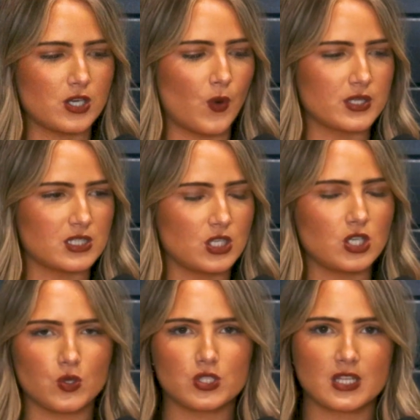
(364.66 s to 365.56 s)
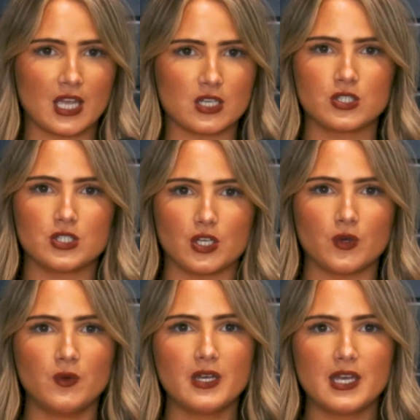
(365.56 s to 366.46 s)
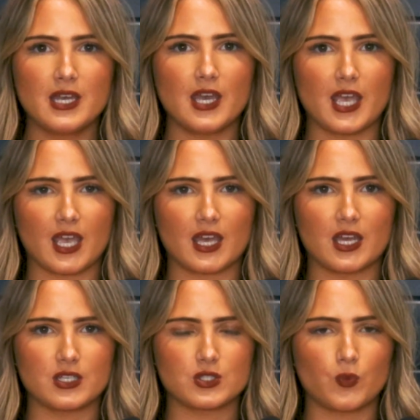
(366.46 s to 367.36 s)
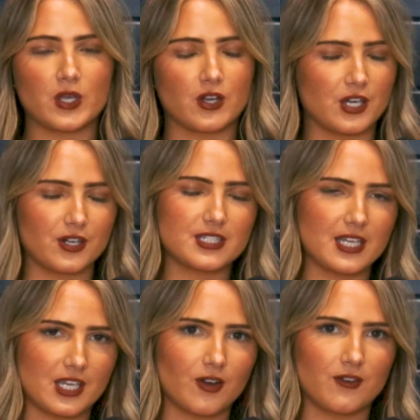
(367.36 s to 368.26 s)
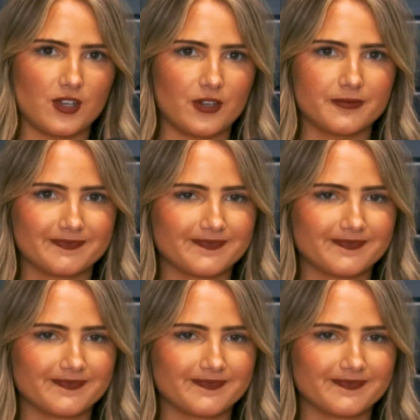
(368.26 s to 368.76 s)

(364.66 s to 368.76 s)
know it's a huge thing to do, and we are here to take care of you.